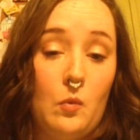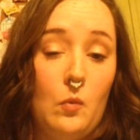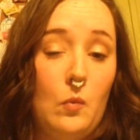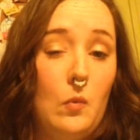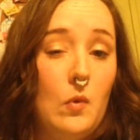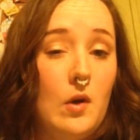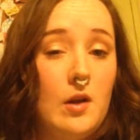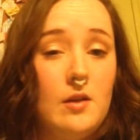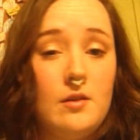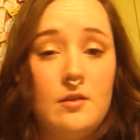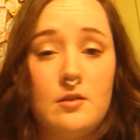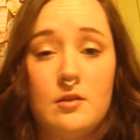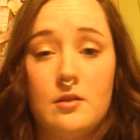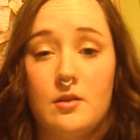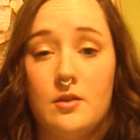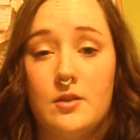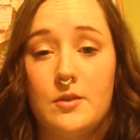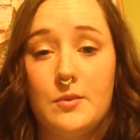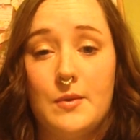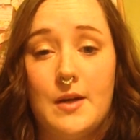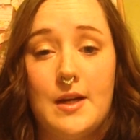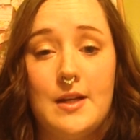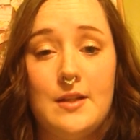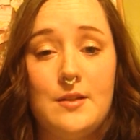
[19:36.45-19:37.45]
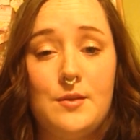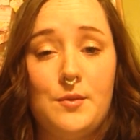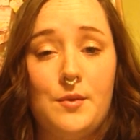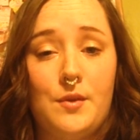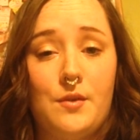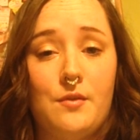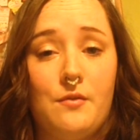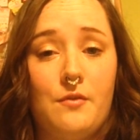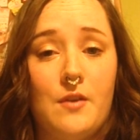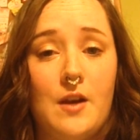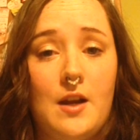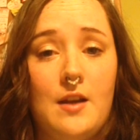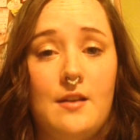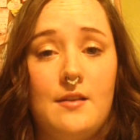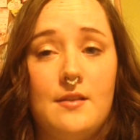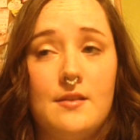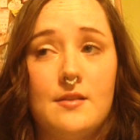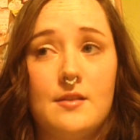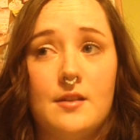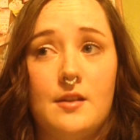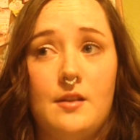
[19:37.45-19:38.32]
once or twice with friends